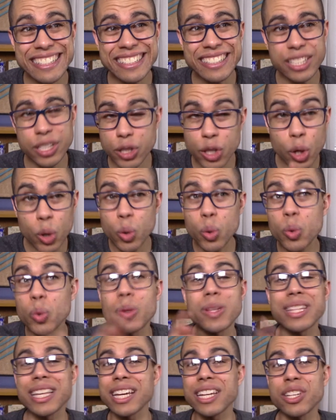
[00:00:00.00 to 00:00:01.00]
to know
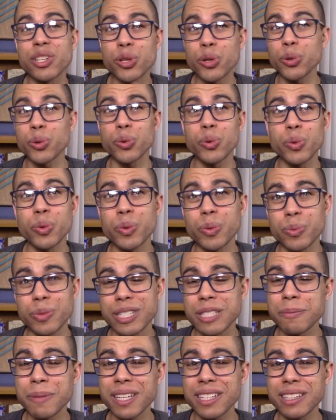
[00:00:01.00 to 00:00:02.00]
that you
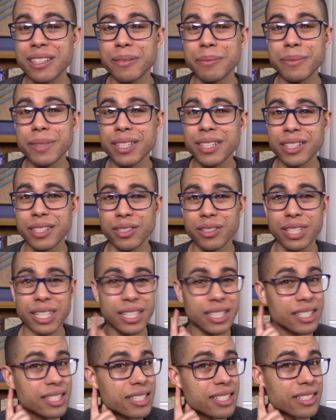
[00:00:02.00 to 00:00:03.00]
respect them, you gotta
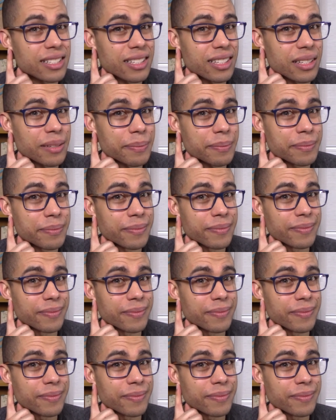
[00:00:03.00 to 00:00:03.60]
listen to them.